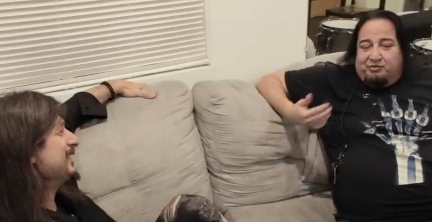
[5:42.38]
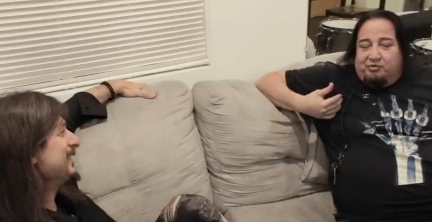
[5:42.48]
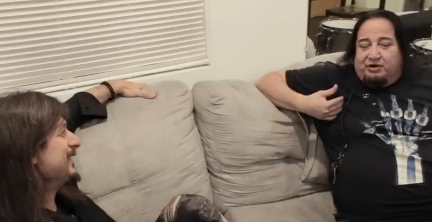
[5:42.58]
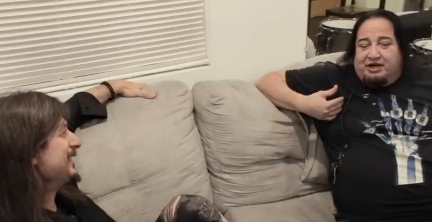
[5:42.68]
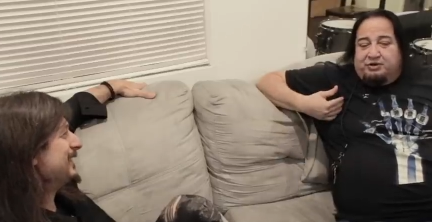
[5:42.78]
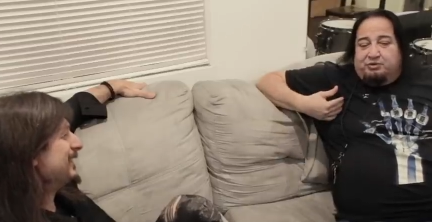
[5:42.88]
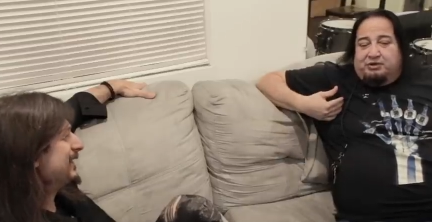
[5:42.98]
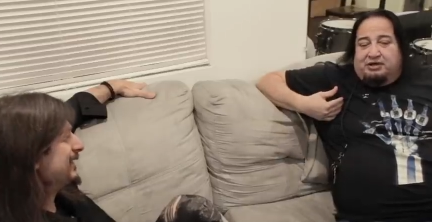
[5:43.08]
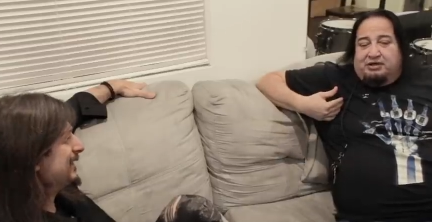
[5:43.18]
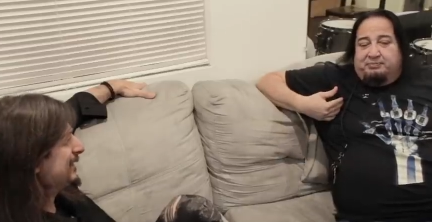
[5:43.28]
Speaker 1: where I
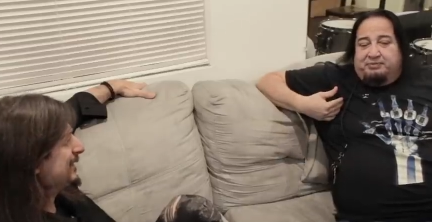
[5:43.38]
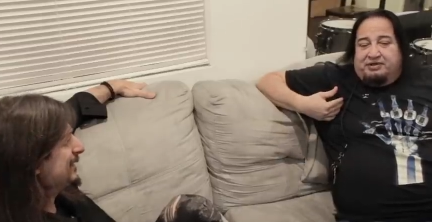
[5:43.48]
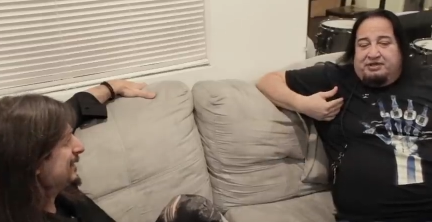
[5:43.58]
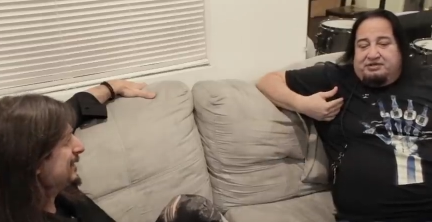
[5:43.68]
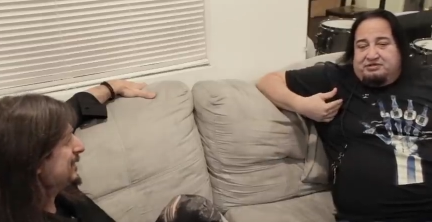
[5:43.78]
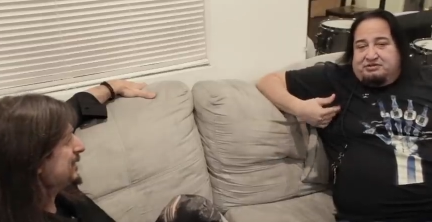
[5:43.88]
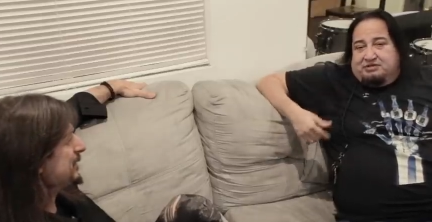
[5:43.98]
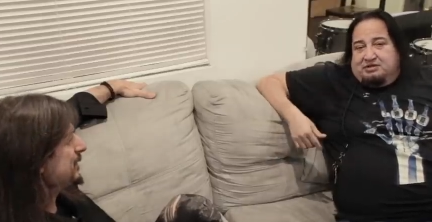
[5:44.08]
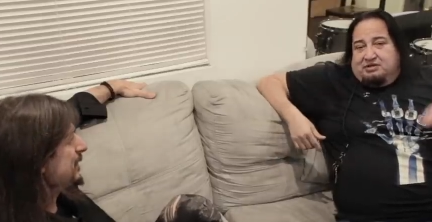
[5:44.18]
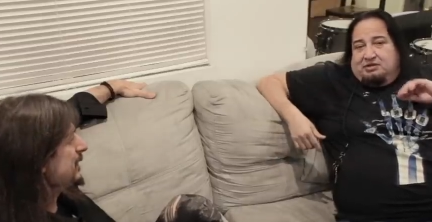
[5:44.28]
grew up,
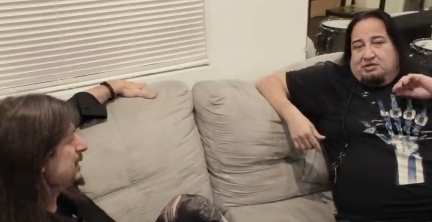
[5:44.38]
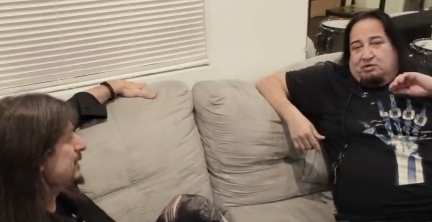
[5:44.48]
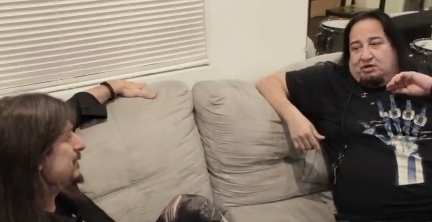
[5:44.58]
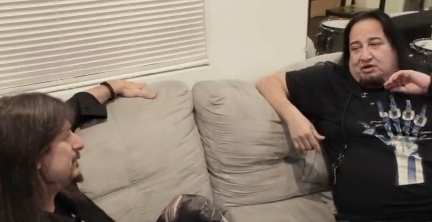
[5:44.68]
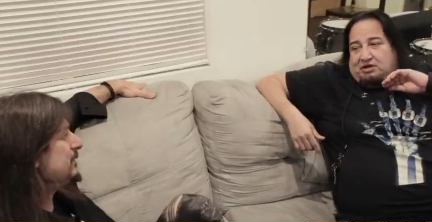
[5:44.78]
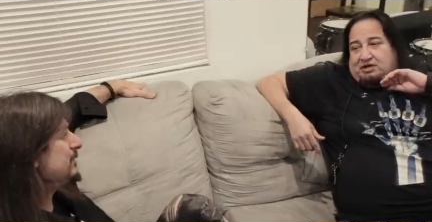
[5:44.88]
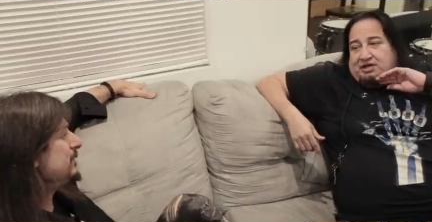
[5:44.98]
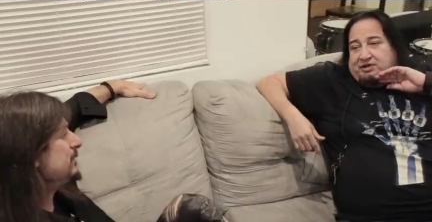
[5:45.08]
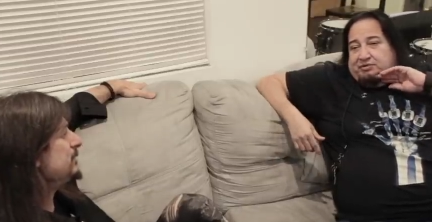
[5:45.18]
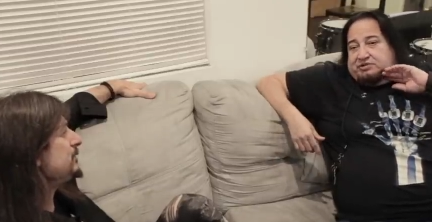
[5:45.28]
it's. Uh,
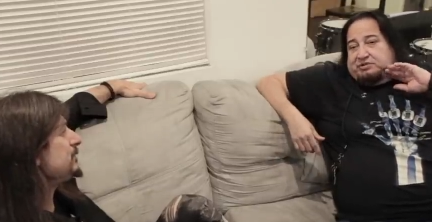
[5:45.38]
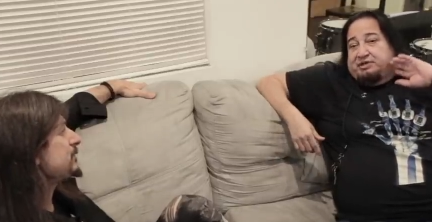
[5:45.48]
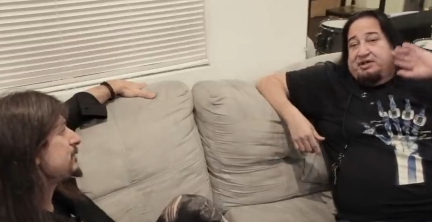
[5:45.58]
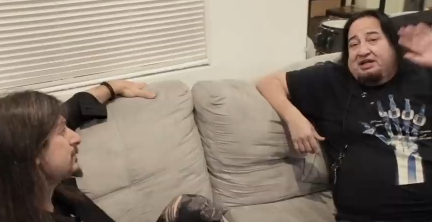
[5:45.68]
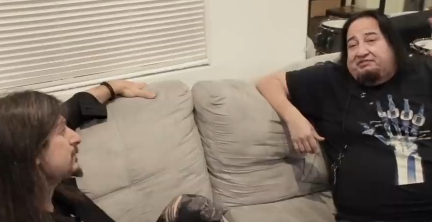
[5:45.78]
it was three and a